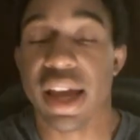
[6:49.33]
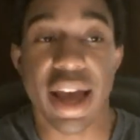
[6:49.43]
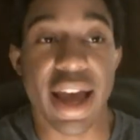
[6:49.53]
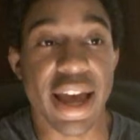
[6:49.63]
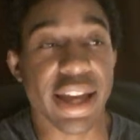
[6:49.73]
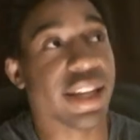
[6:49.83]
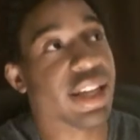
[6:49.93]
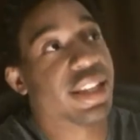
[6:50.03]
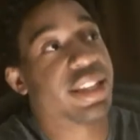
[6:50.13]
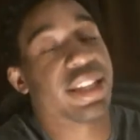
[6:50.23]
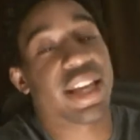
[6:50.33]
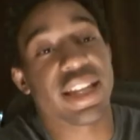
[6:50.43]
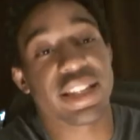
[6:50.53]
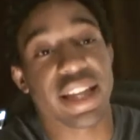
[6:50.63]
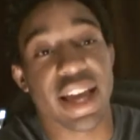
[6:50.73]
And it's the
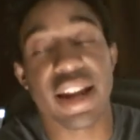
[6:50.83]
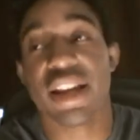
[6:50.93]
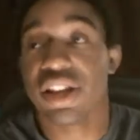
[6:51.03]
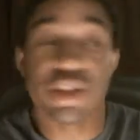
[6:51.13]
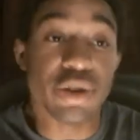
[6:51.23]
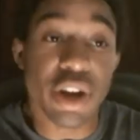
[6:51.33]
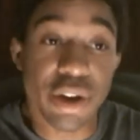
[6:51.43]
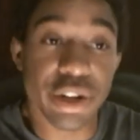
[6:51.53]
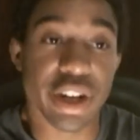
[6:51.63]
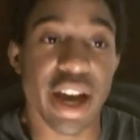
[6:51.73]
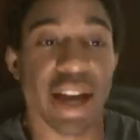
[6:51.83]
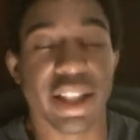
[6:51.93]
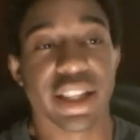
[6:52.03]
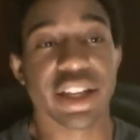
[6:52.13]
case that you know you're not.